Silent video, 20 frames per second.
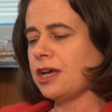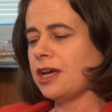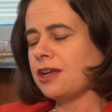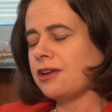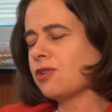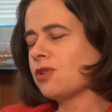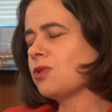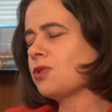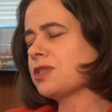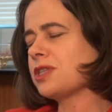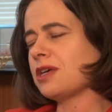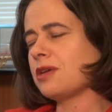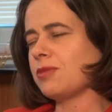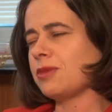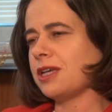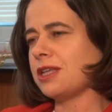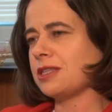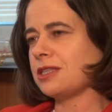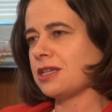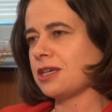and of course that
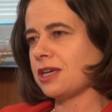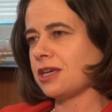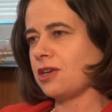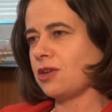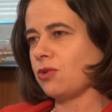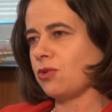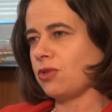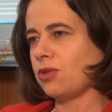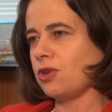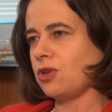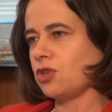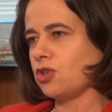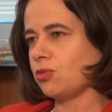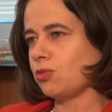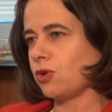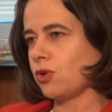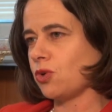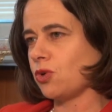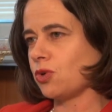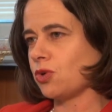means taking all the usual
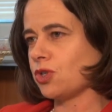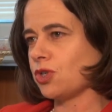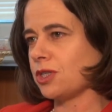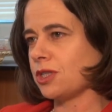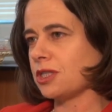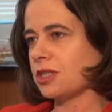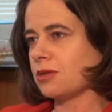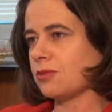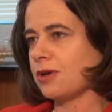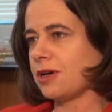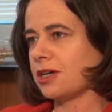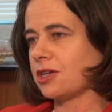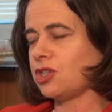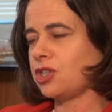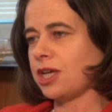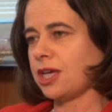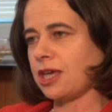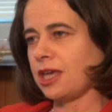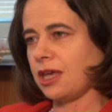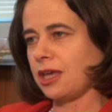precautions about
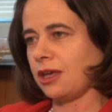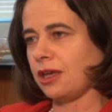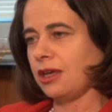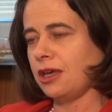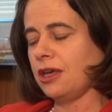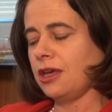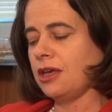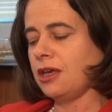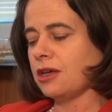checking